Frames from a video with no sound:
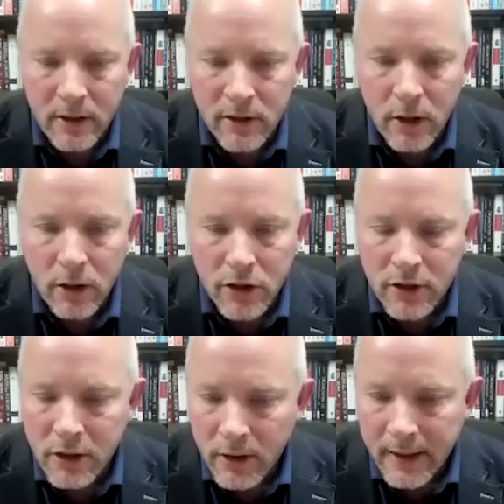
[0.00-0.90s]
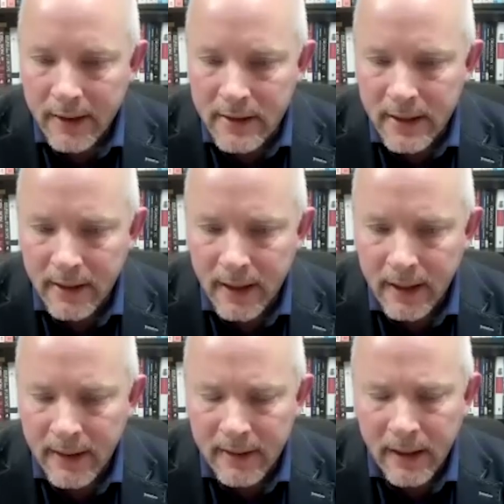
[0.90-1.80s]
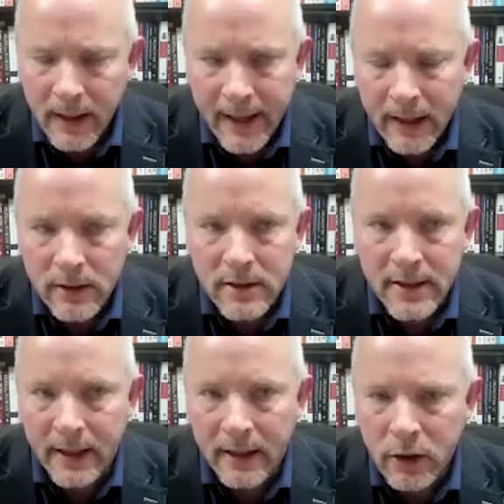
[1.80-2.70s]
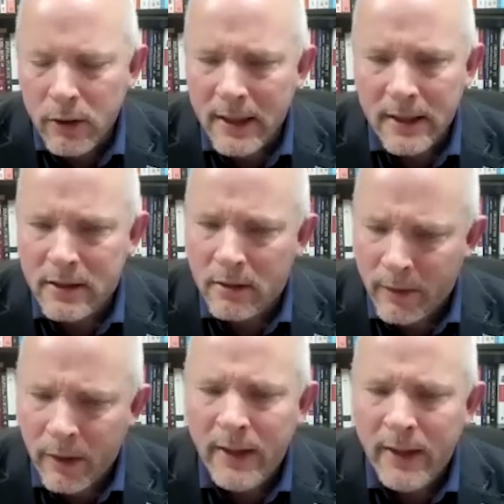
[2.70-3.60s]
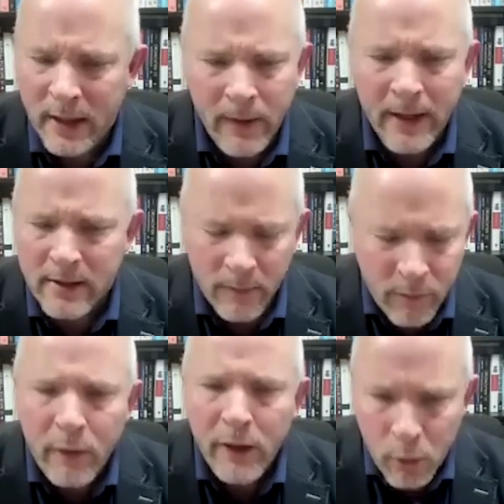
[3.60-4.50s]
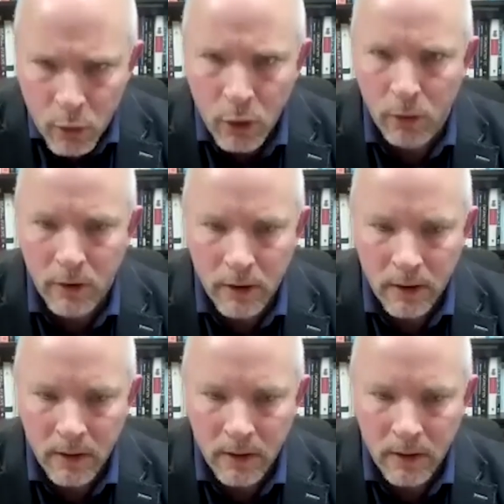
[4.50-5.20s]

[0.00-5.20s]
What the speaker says: and those cultures look at us and they think, hang on a second, you guys are very direct and very rude.